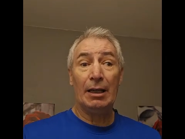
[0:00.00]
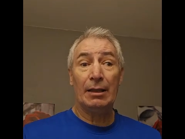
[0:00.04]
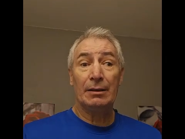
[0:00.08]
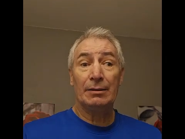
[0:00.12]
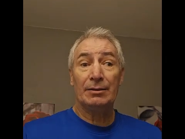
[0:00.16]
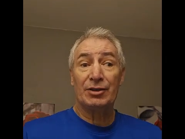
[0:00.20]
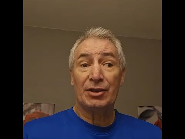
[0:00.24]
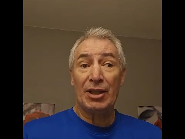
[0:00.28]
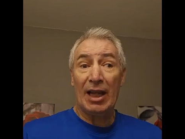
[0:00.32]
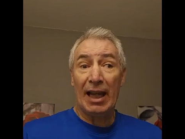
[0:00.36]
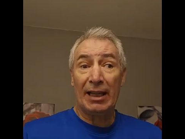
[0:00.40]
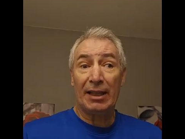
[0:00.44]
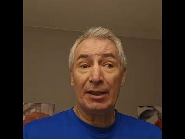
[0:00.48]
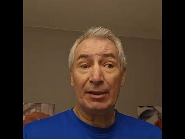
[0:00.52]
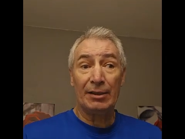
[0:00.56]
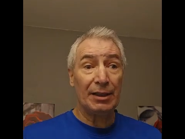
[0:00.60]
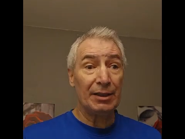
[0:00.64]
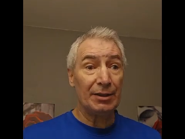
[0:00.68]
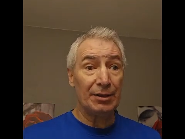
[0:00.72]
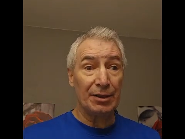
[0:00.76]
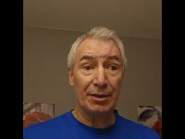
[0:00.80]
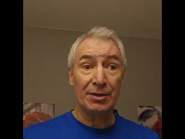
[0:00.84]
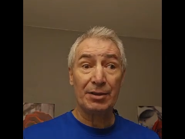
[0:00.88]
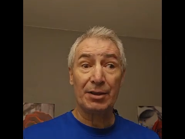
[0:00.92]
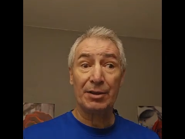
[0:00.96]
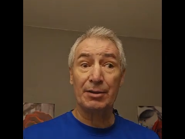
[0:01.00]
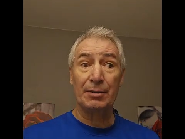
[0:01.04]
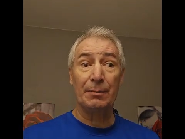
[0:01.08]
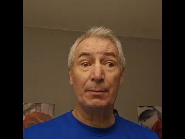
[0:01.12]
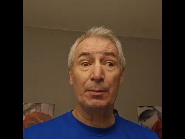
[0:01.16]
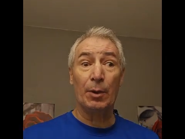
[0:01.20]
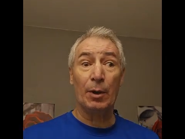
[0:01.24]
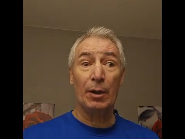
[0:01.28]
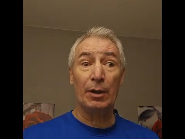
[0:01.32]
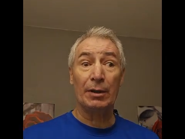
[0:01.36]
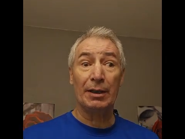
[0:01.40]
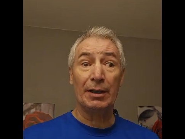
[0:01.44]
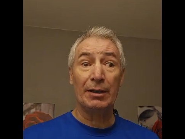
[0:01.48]
Secondly, just as
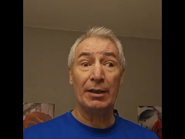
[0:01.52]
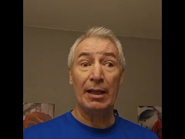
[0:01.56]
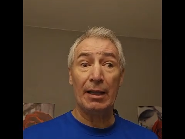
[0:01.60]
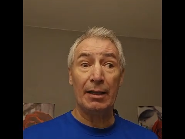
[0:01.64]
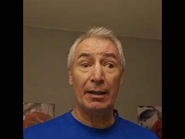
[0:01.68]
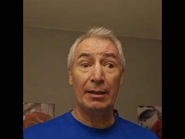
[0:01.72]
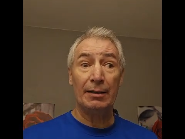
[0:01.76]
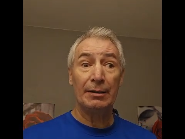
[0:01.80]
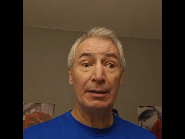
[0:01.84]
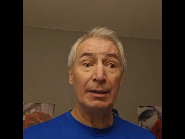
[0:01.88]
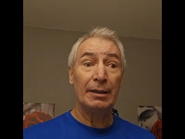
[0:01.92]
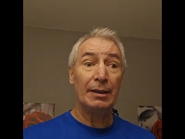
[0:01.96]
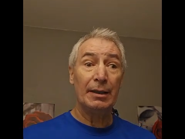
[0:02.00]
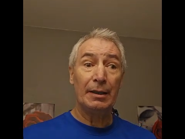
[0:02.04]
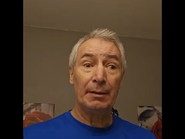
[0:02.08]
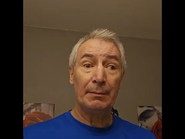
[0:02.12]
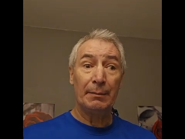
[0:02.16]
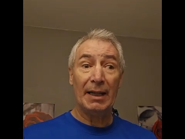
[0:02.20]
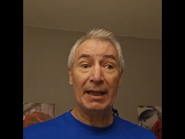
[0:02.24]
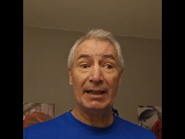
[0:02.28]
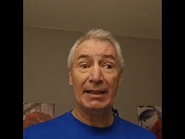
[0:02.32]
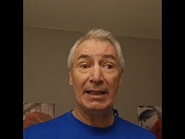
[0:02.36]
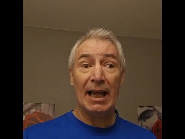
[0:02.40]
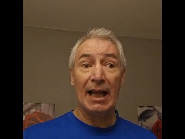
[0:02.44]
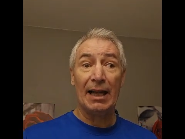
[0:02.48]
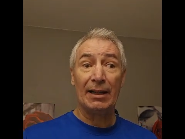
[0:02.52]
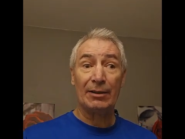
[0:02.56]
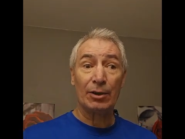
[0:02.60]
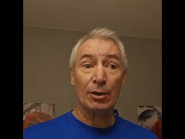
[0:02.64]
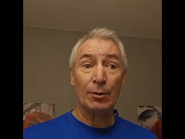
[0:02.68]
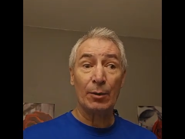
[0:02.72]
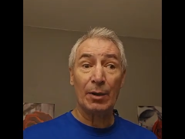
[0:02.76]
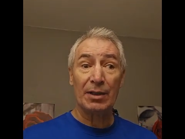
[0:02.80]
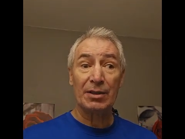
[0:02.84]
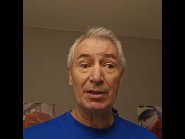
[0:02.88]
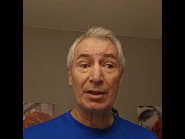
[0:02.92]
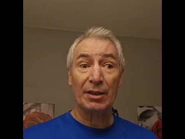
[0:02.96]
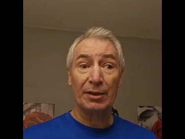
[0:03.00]
importantly, that my doctor
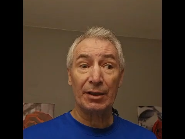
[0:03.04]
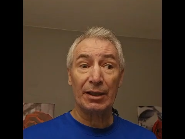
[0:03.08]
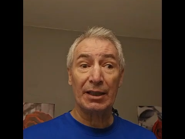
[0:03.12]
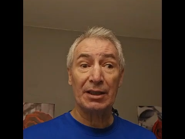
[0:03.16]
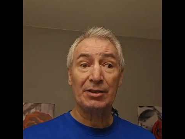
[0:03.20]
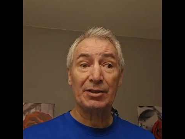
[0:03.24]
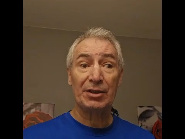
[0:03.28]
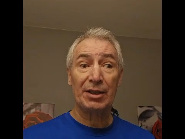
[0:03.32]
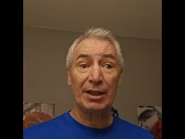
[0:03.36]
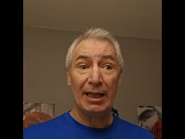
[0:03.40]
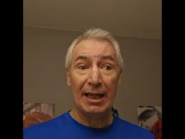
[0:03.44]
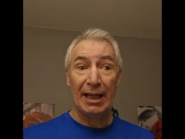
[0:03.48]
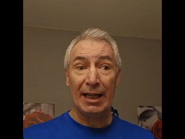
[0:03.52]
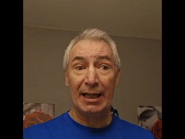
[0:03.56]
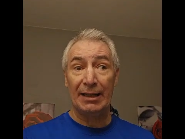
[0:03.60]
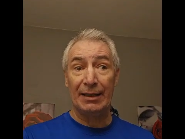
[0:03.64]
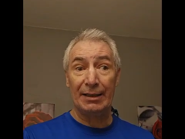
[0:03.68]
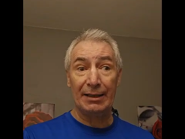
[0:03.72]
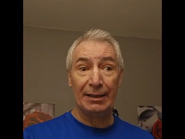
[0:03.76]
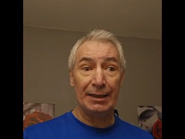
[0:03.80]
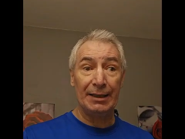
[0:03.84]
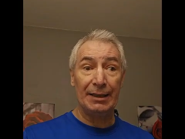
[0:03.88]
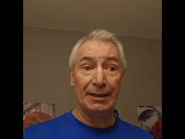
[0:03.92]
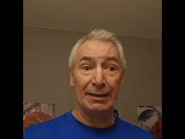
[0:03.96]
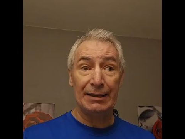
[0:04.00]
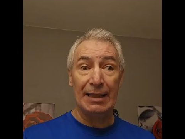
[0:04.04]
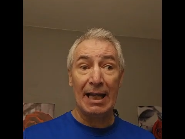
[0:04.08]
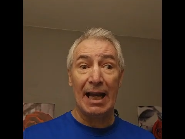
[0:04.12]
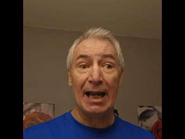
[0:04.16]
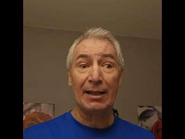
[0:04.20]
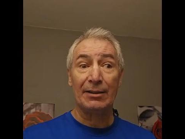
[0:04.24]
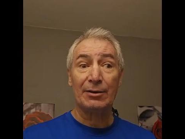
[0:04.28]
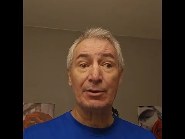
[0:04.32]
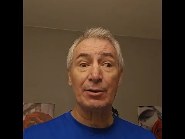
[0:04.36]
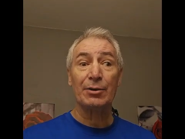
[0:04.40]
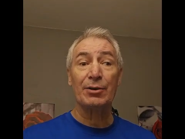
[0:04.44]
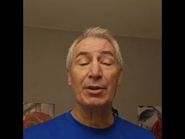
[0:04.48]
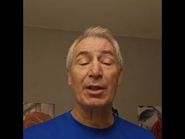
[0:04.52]
wasn't listed on the
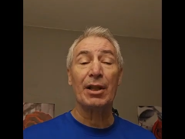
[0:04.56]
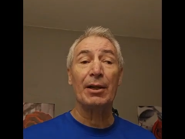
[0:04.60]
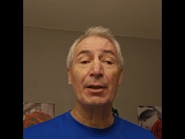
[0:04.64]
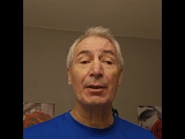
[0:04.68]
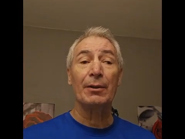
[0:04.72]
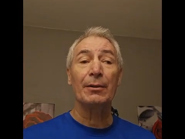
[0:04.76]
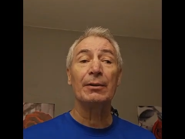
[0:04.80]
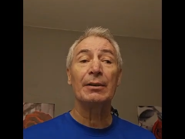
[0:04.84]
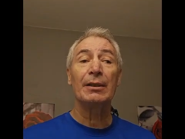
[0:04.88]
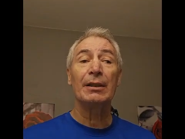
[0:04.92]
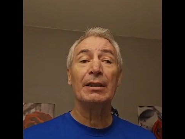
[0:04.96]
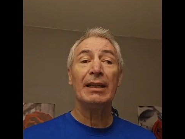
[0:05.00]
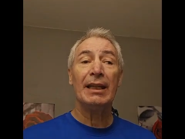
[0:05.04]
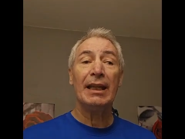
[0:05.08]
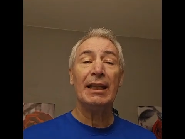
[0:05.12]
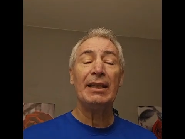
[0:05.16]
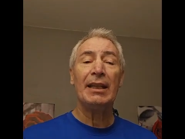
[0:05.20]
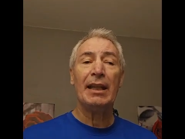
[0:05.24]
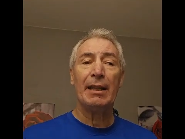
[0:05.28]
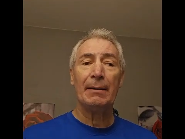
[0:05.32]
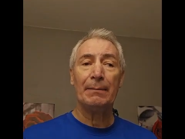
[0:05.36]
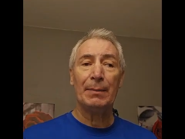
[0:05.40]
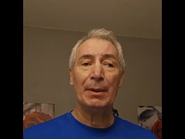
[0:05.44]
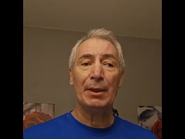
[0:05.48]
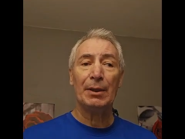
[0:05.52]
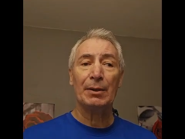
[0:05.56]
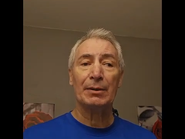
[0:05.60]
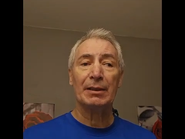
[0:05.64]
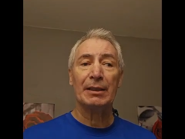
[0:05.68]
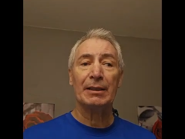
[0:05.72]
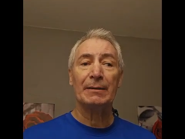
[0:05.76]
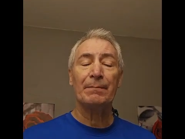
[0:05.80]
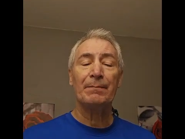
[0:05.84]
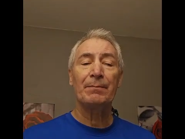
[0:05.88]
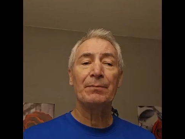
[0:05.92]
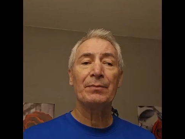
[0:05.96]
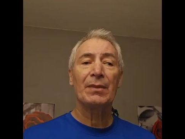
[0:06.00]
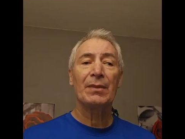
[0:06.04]
doctors that are in that building.